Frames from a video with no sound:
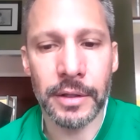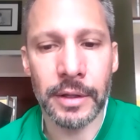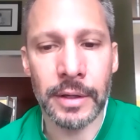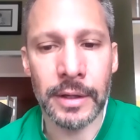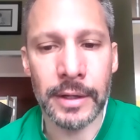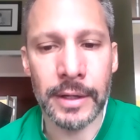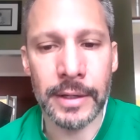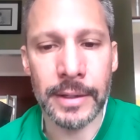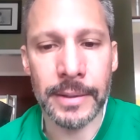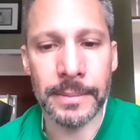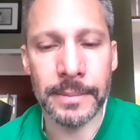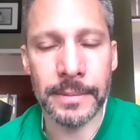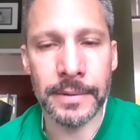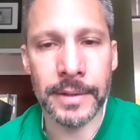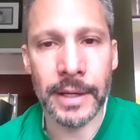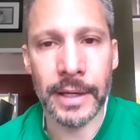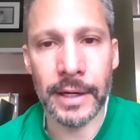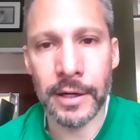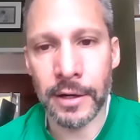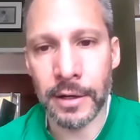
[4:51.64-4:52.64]

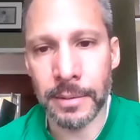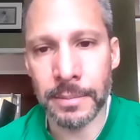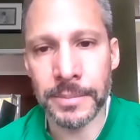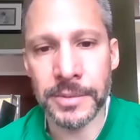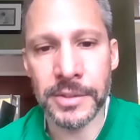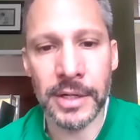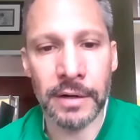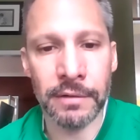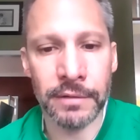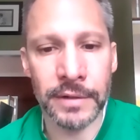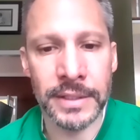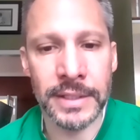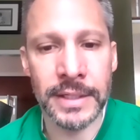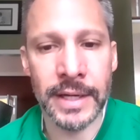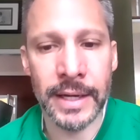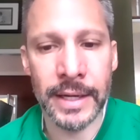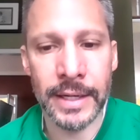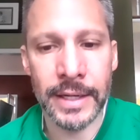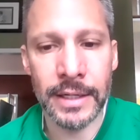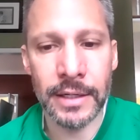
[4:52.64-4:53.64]
that comes every
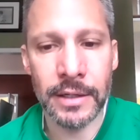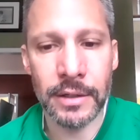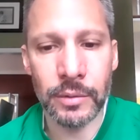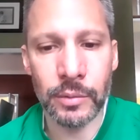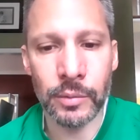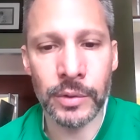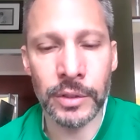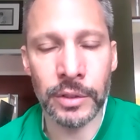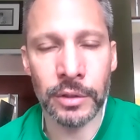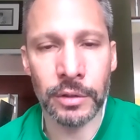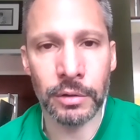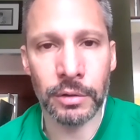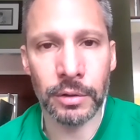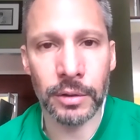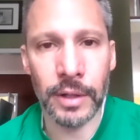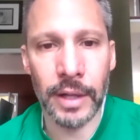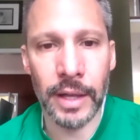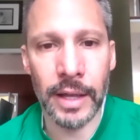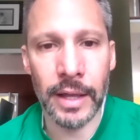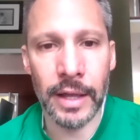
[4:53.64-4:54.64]
day
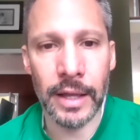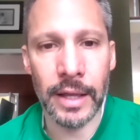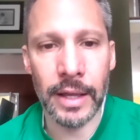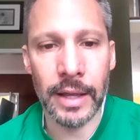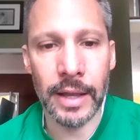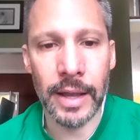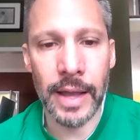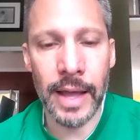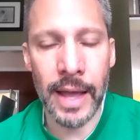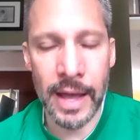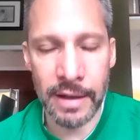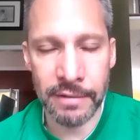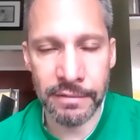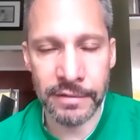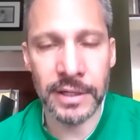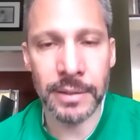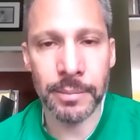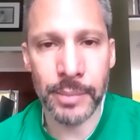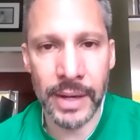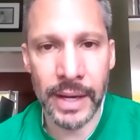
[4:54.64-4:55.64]
will have an
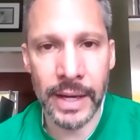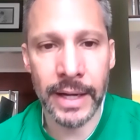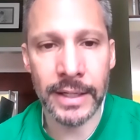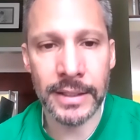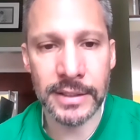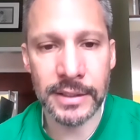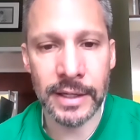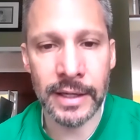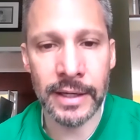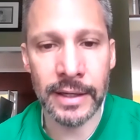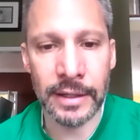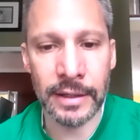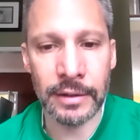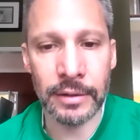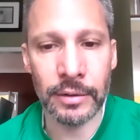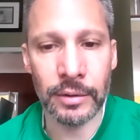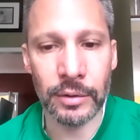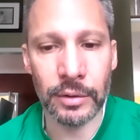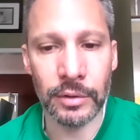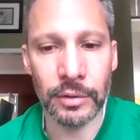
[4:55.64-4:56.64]
impact,
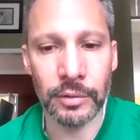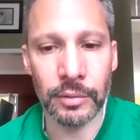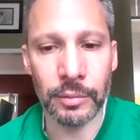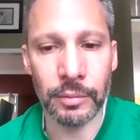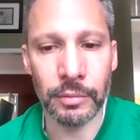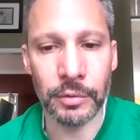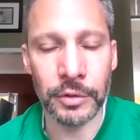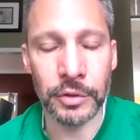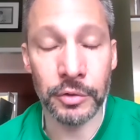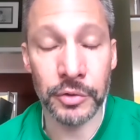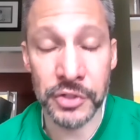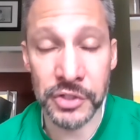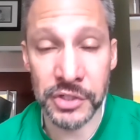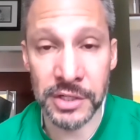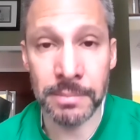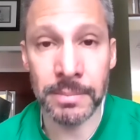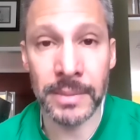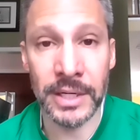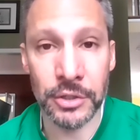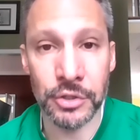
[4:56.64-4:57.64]
and you'll see
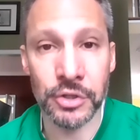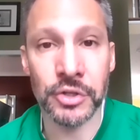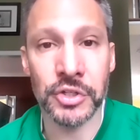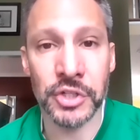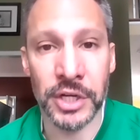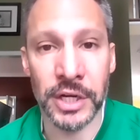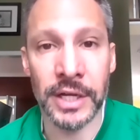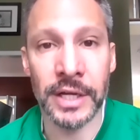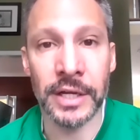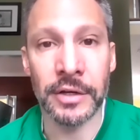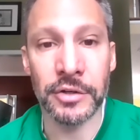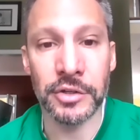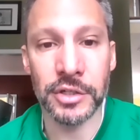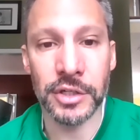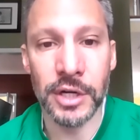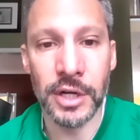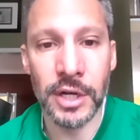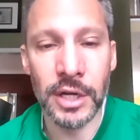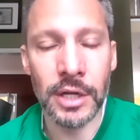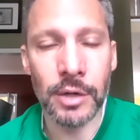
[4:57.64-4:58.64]
major change
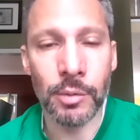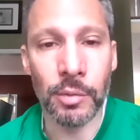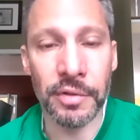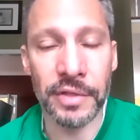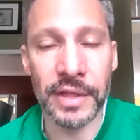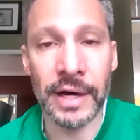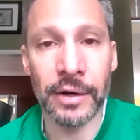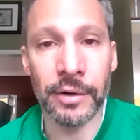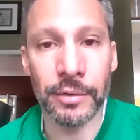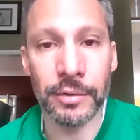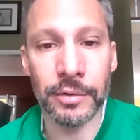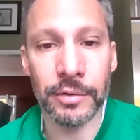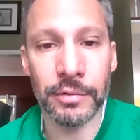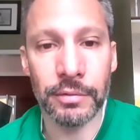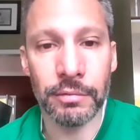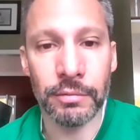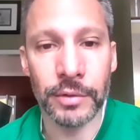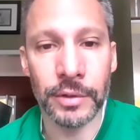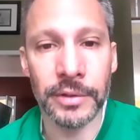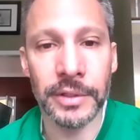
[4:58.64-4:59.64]
without
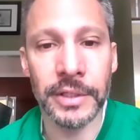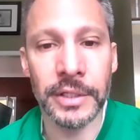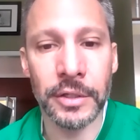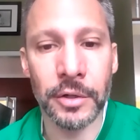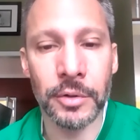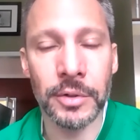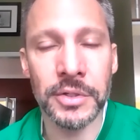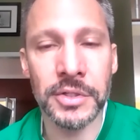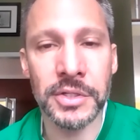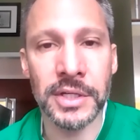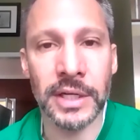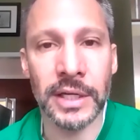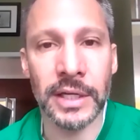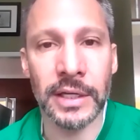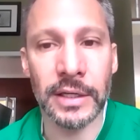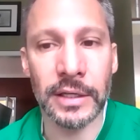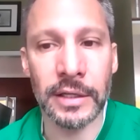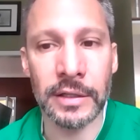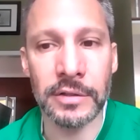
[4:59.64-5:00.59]
really noticing it